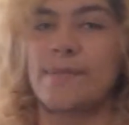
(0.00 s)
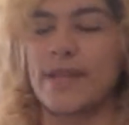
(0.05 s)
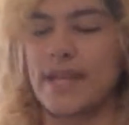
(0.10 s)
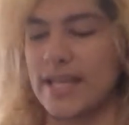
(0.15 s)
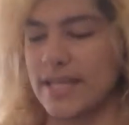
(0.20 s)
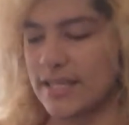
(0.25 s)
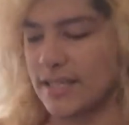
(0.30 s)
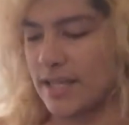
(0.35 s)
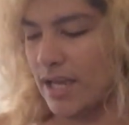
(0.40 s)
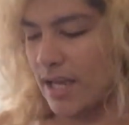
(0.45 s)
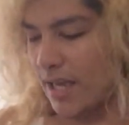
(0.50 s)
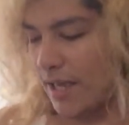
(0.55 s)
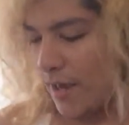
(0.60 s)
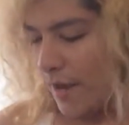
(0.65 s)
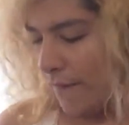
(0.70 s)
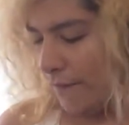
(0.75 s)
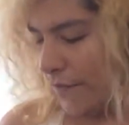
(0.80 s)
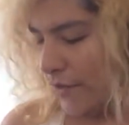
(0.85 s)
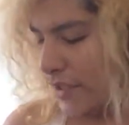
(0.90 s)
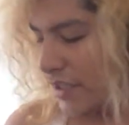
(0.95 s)
Because,
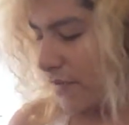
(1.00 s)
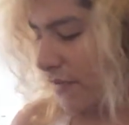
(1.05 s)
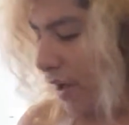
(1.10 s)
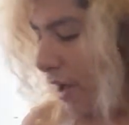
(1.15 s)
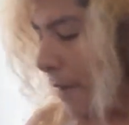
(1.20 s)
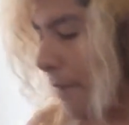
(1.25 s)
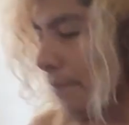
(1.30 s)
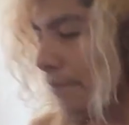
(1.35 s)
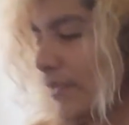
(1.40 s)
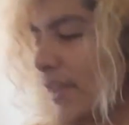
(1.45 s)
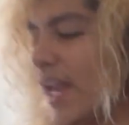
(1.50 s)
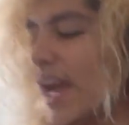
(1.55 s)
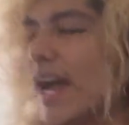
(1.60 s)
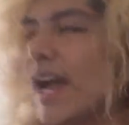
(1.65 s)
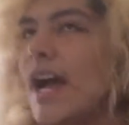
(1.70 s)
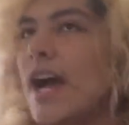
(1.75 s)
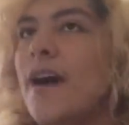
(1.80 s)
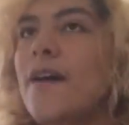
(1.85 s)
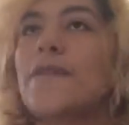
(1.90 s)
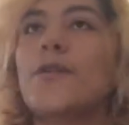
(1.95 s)
first of all,
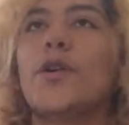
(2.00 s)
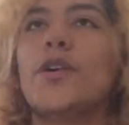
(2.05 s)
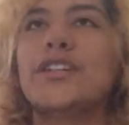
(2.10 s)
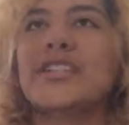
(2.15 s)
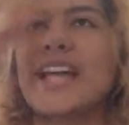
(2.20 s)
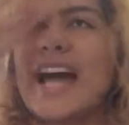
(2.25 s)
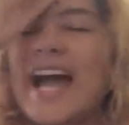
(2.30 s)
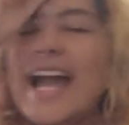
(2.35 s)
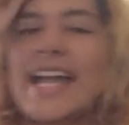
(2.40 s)
of course,